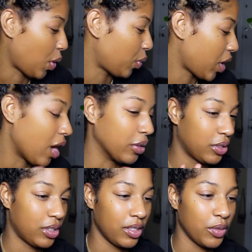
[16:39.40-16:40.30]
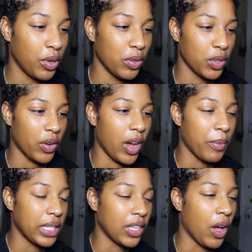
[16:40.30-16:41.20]
who knows who knows what route i'm
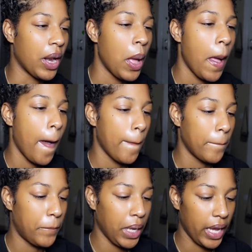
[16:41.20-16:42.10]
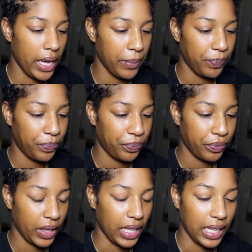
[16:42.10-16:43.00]
about to go on but
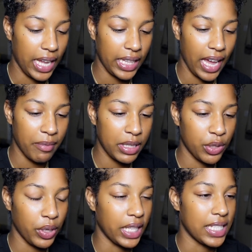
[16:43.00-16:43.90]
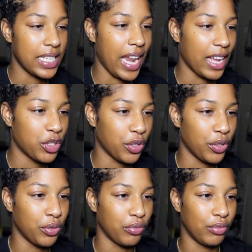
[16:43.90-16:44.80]
lately i've been doing this
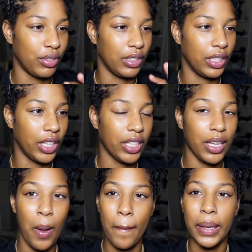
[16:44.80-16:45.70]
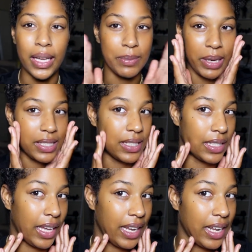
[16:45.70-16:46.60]
natural look because my
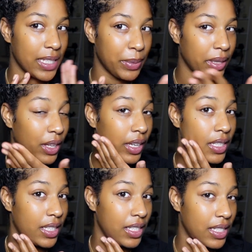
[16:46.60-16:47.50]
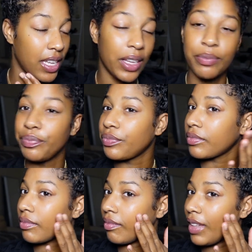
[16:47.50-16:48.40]
skin has been looking decent
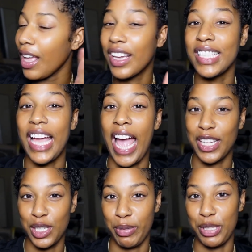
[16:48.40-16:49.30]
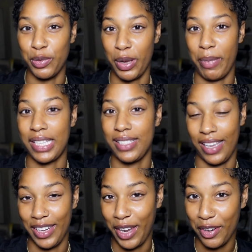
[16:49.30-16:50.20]
because i actually been doing my
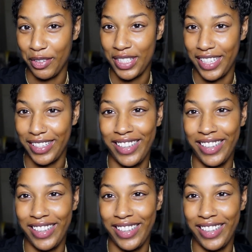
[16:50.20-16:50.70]
skincare routine